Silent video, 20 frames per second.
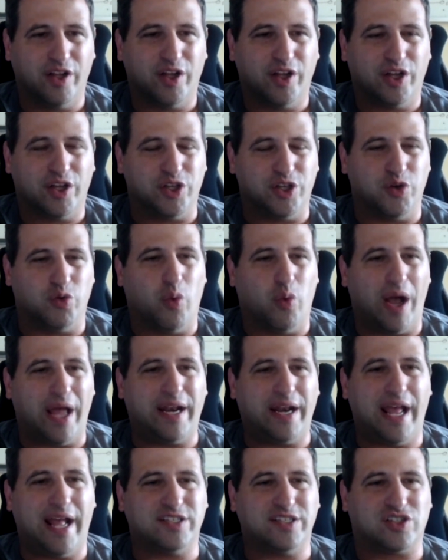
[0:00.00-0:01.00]
You went
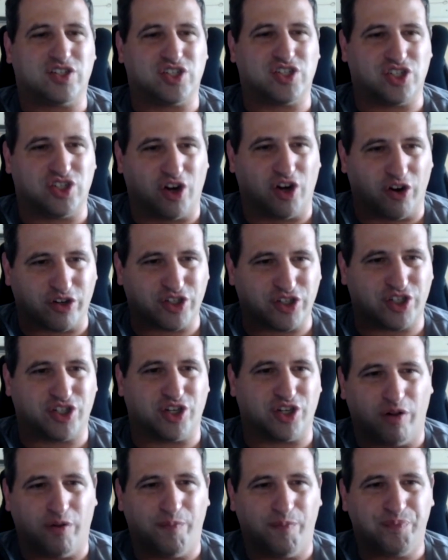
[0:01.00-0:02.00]
and
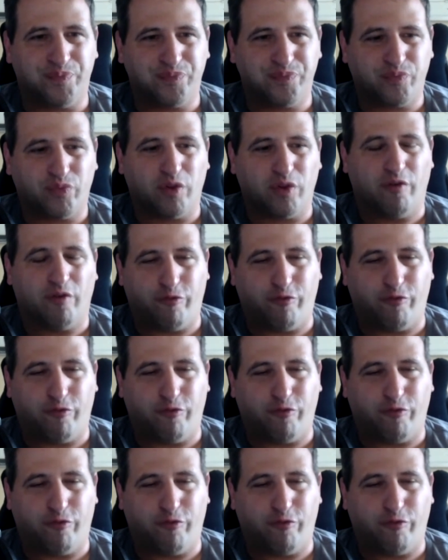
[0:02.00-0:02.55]
searched Google